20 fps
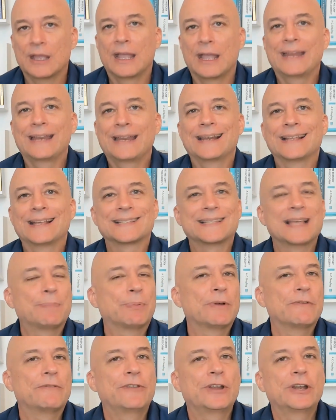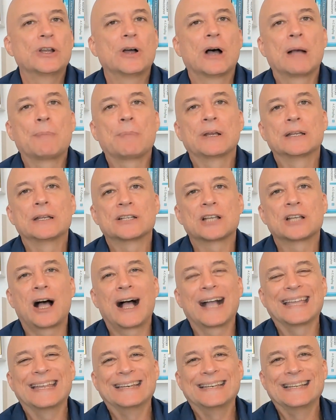And in a separate video, I'm going to
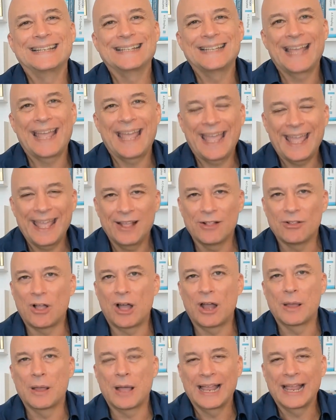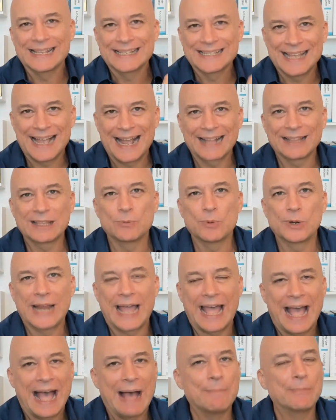talk in detail on exactly what
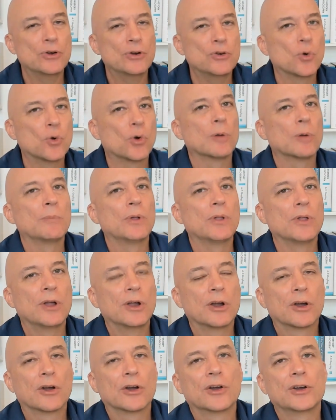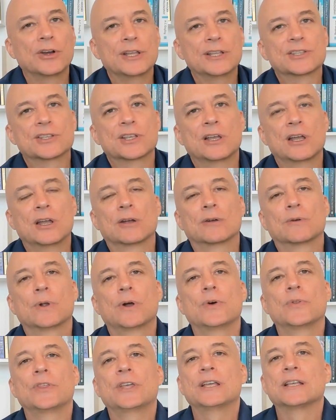abnormal earnings
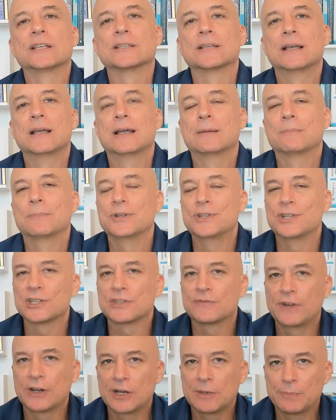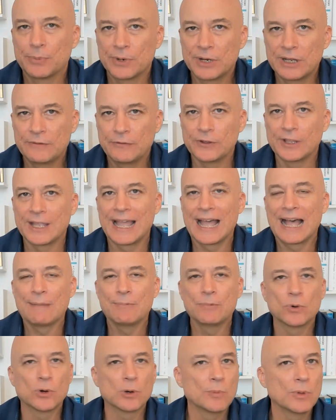growth is. But just very briefly,
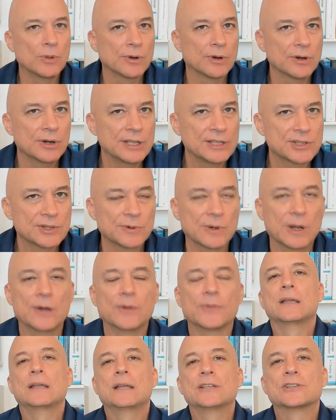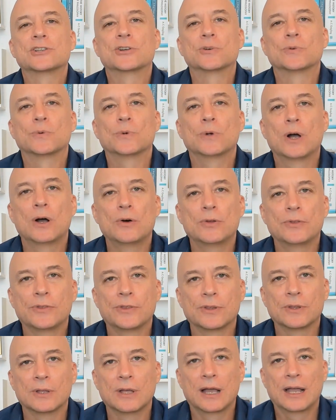abnormal earnings growth is
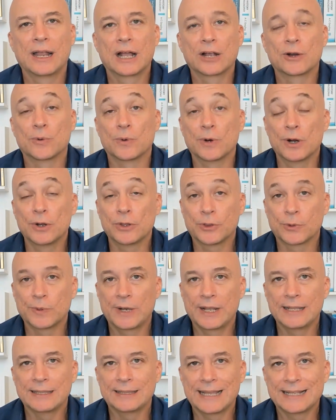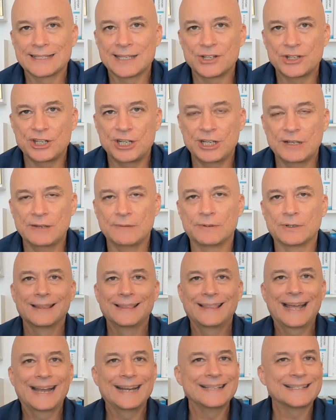a growth rate that's achieved
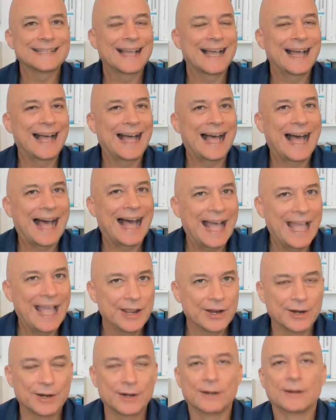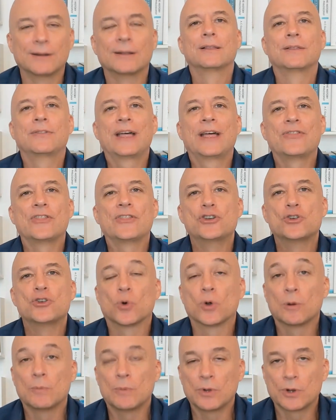that is higher than the
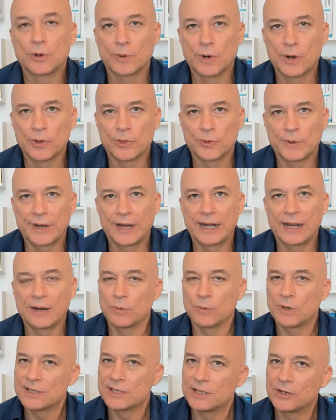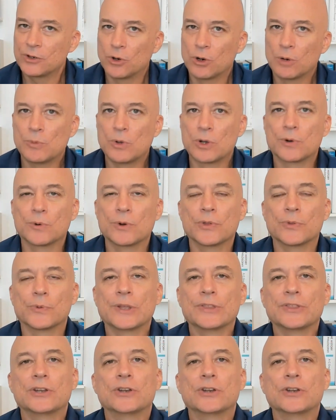normal growth rate. And what is the normal growth rate?